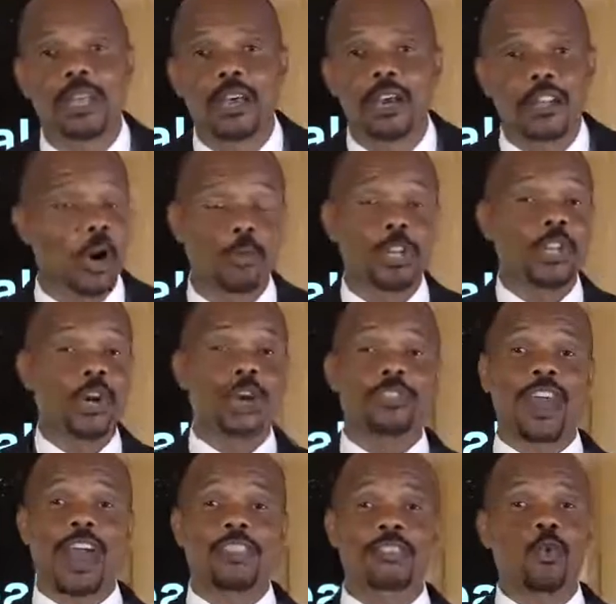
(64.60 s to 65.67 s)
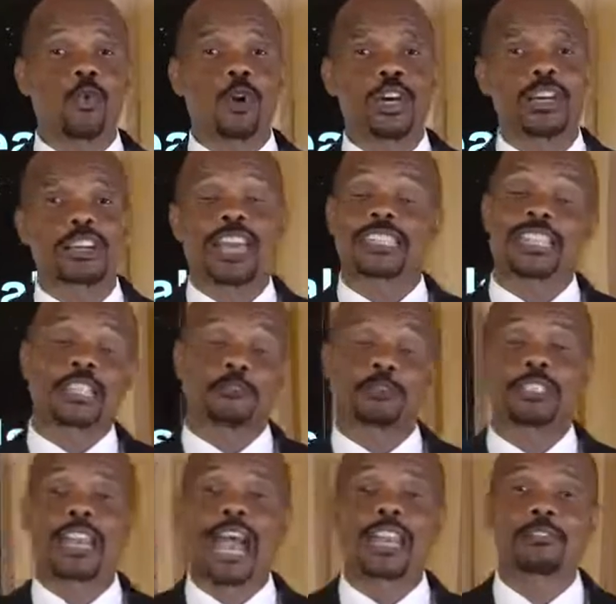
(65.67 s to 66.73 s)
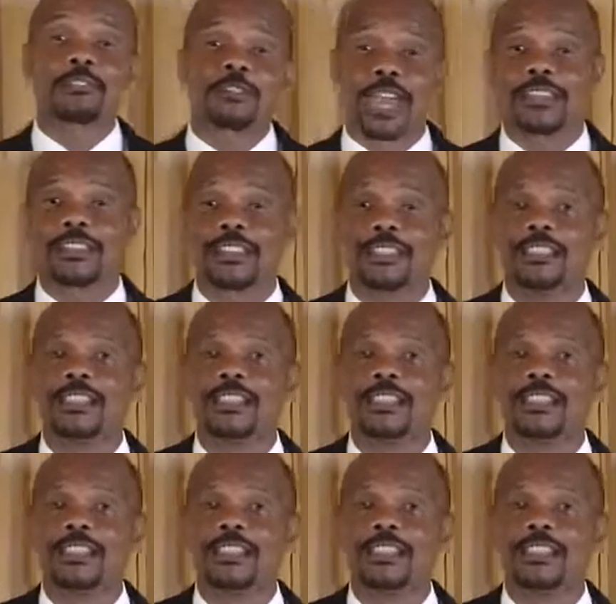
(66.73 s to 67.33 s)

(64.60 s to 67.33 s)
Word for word: Now, we know that the world has a different kind of a reckoning.